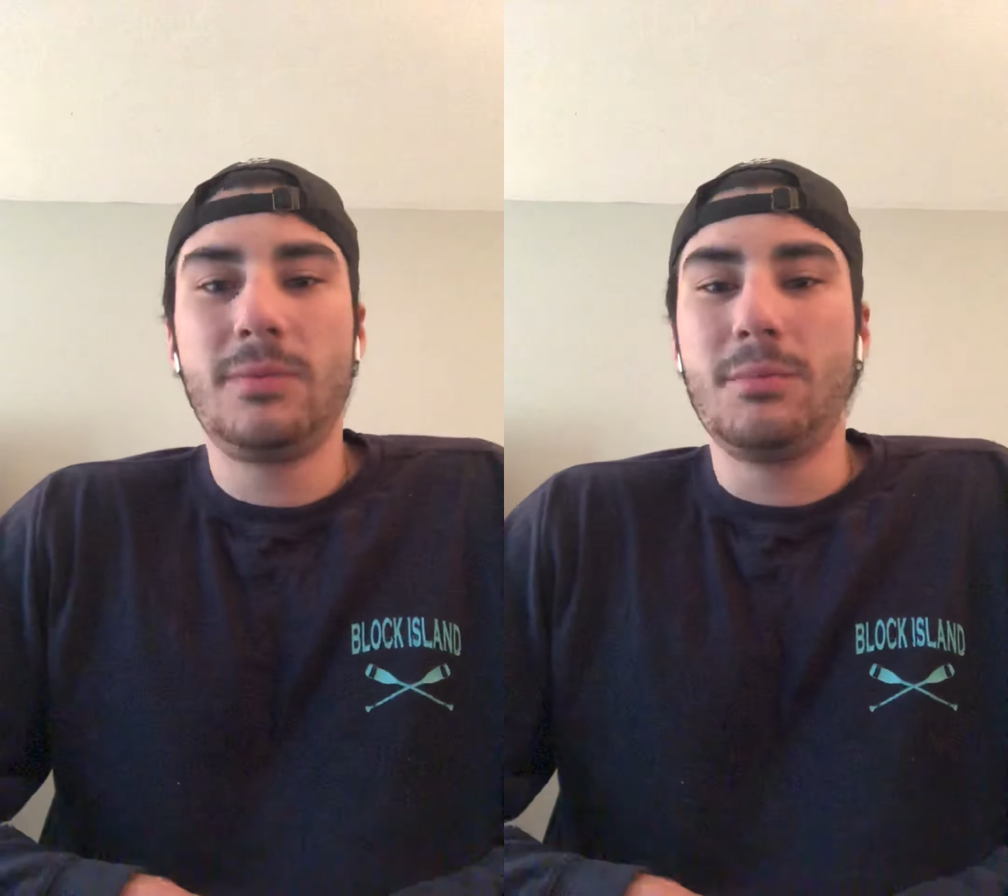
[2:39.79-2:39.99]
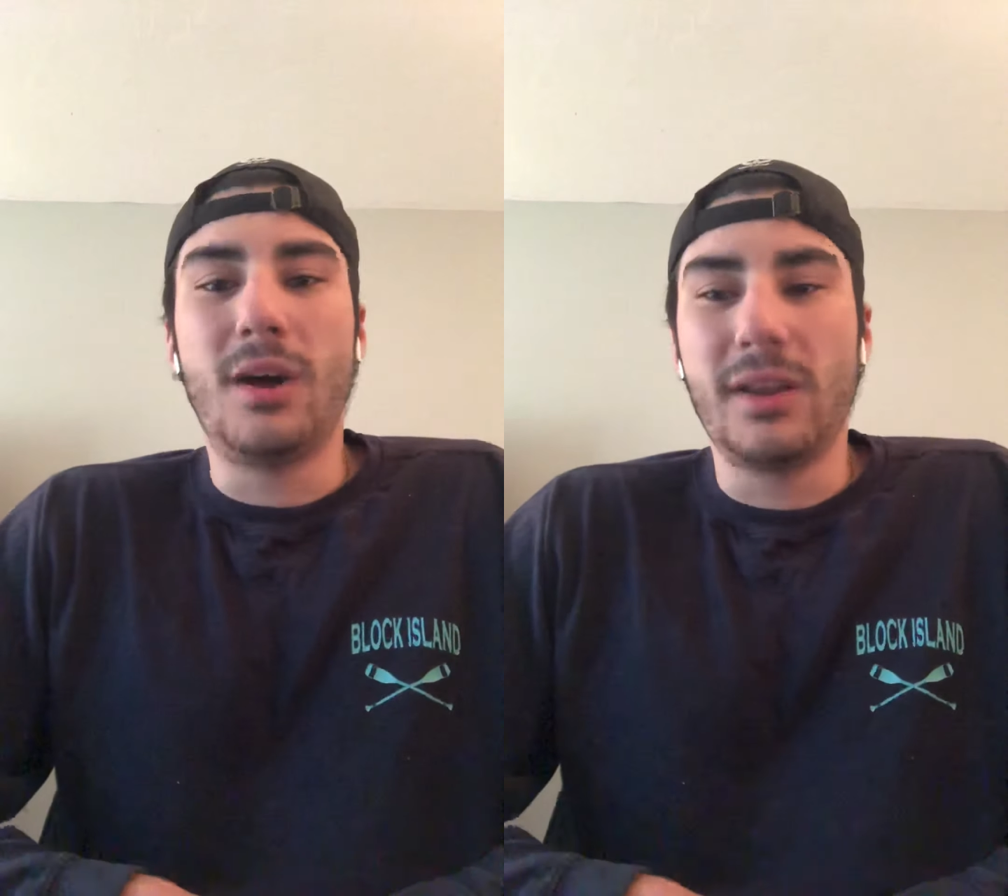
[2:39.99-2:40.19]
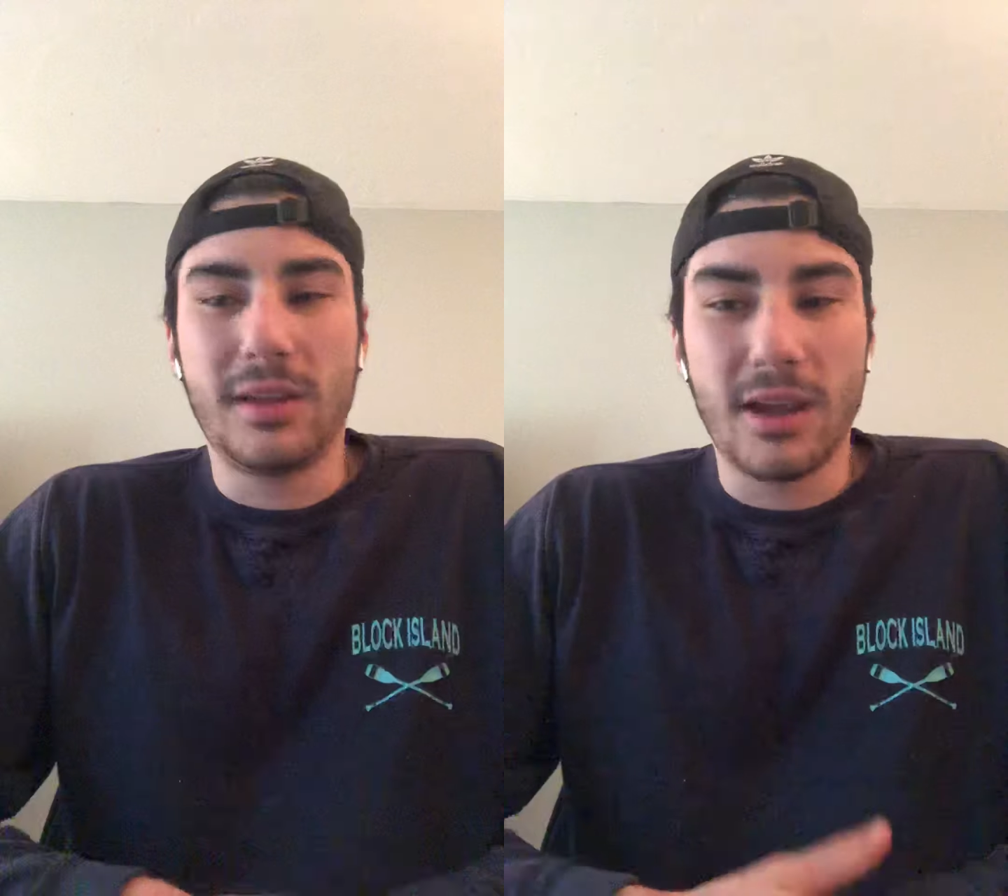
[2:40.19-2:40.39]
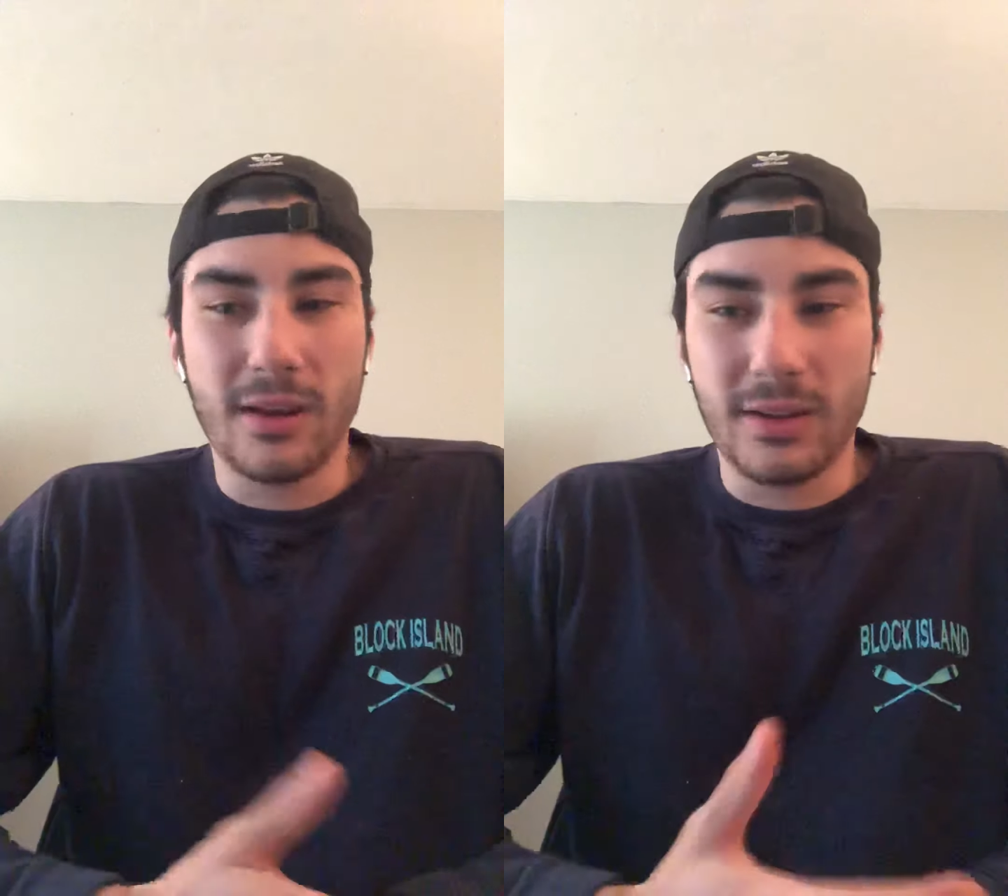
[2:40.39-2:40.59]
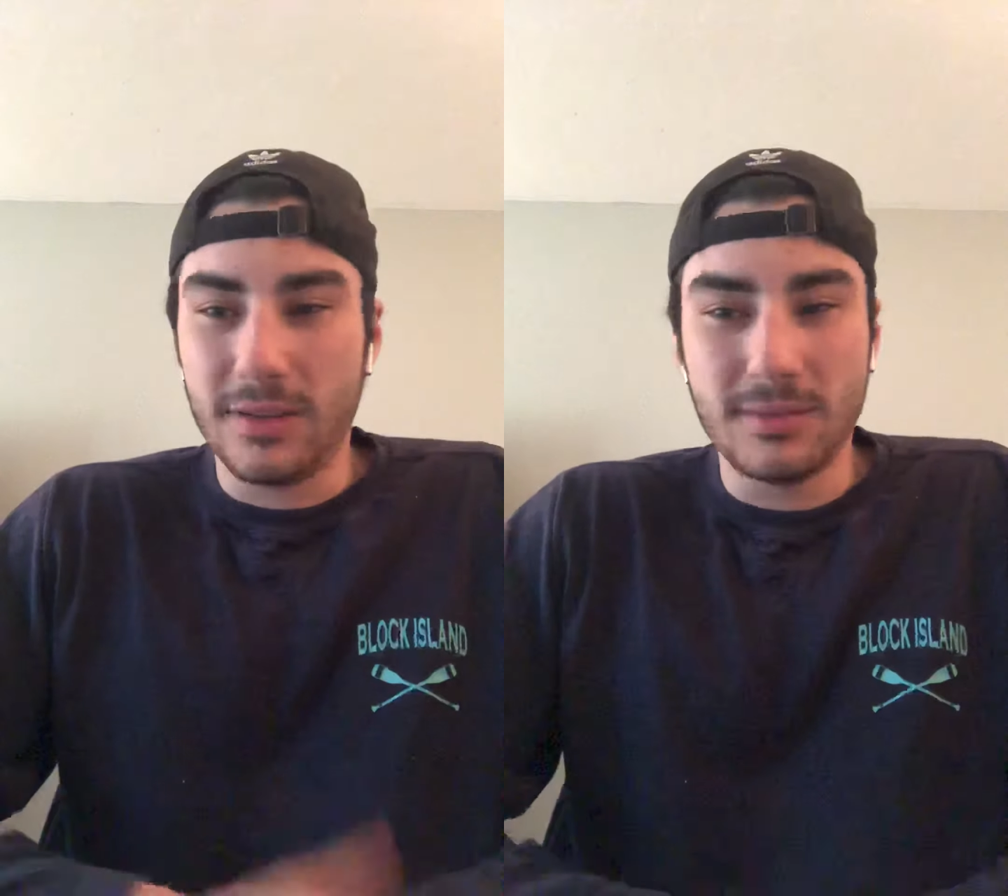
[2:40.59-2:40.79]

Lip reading: monetary